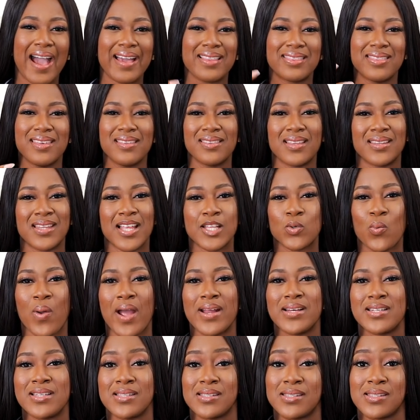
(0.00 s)
I think that that's
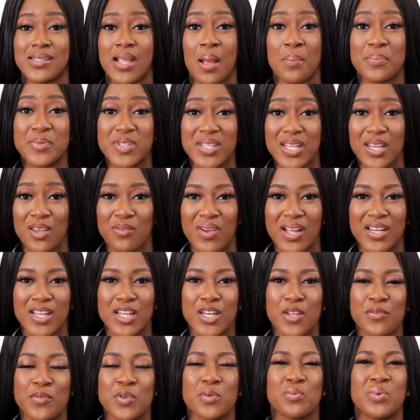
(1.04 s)
quite deceptive. And
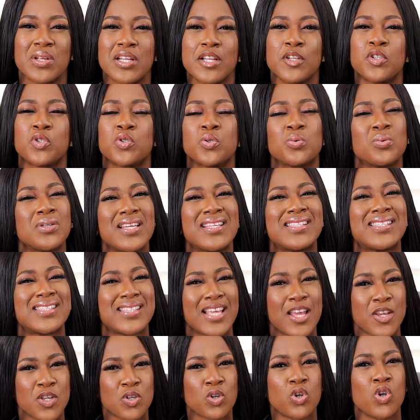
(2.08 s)
then if you really truly
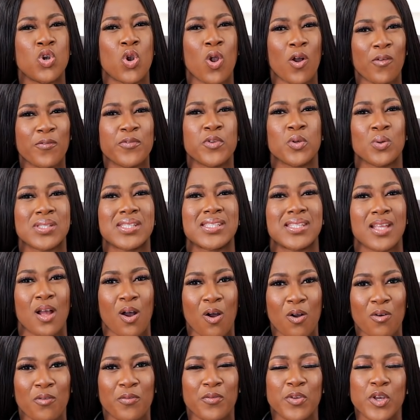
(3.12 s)
say you love
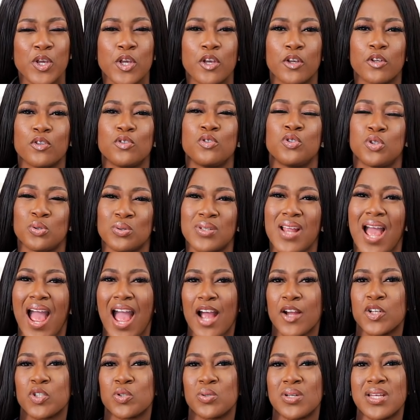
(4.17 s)
yourself, you should
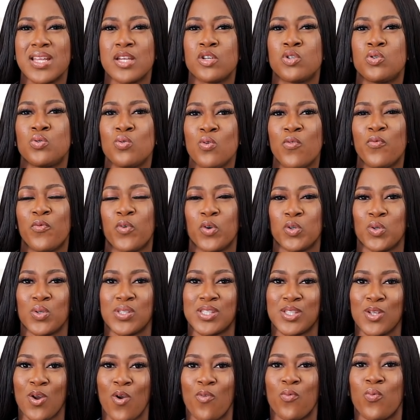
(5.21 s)
actually do for
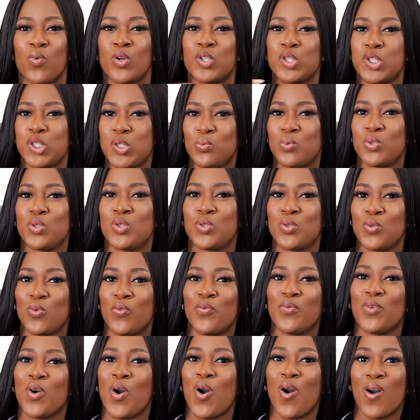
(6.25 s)
yourself what you would do
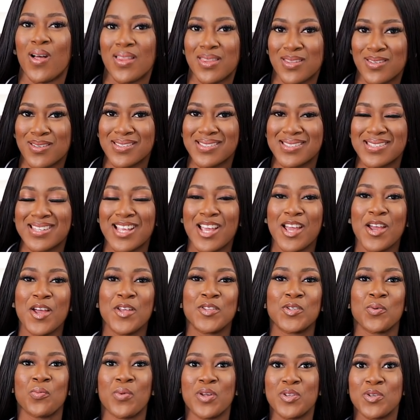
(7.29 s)
for others.
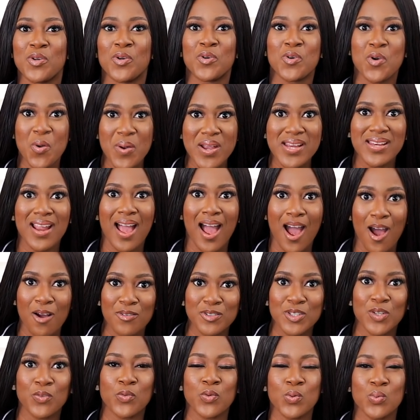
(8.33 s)
So when you're going
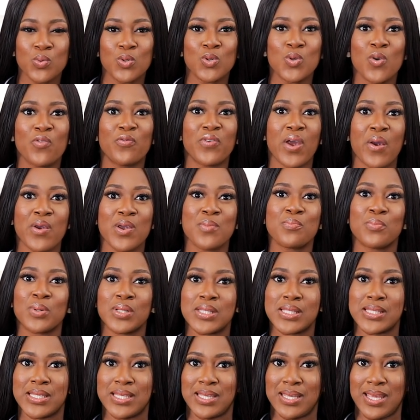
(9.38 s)
out, if you will look very
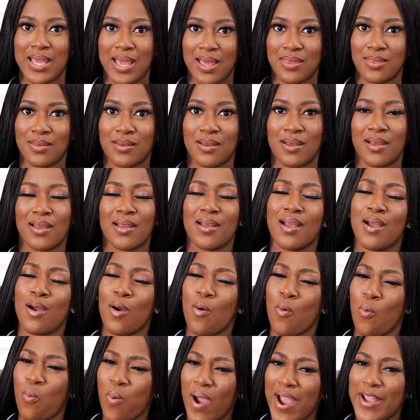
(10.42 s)
put together,
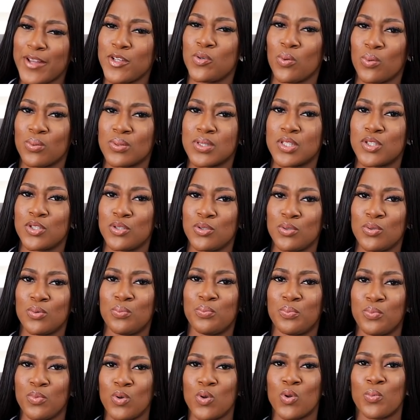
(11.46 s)
why don't
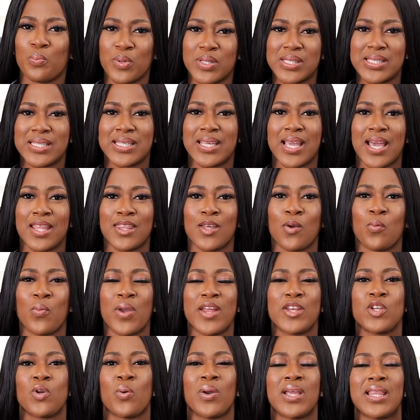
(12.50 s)
you look put together
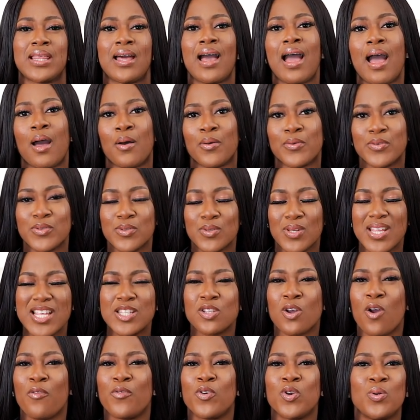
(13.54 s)
when you're in the house?
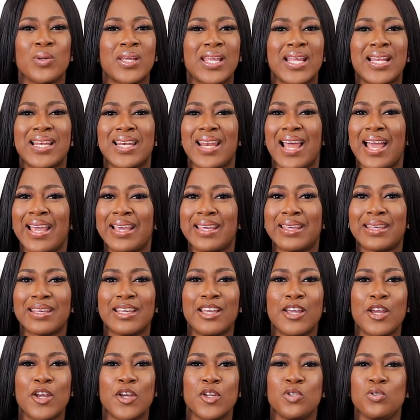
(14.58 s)
Instead of looking like
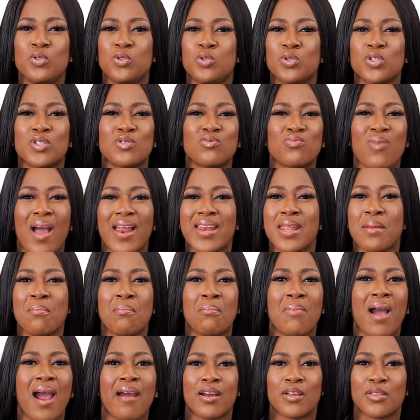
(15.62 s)
you just ran a
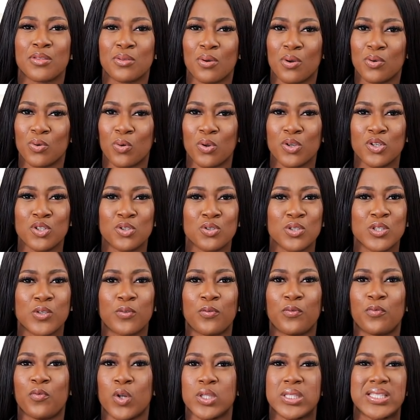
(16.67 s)
marathon or you just
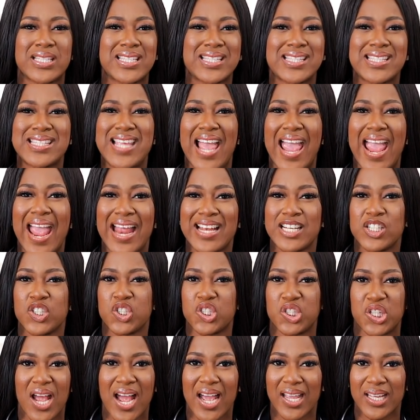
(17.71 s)
fought
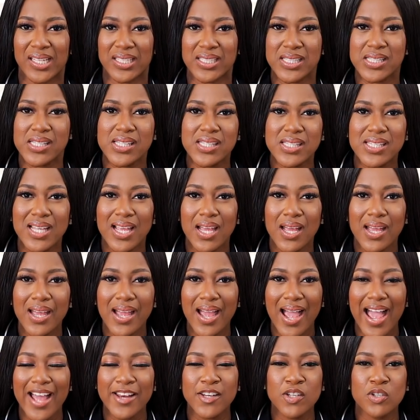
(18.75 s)
10 giants
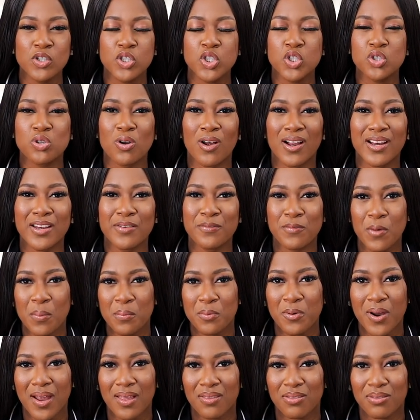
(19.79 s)
and you're struggling for
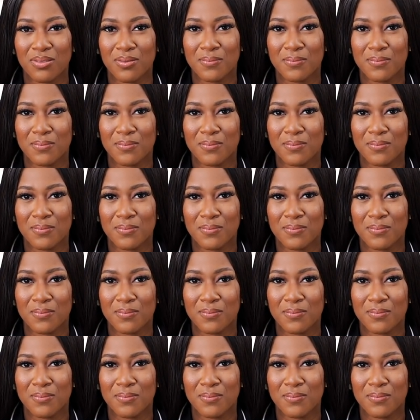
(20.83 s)
breath.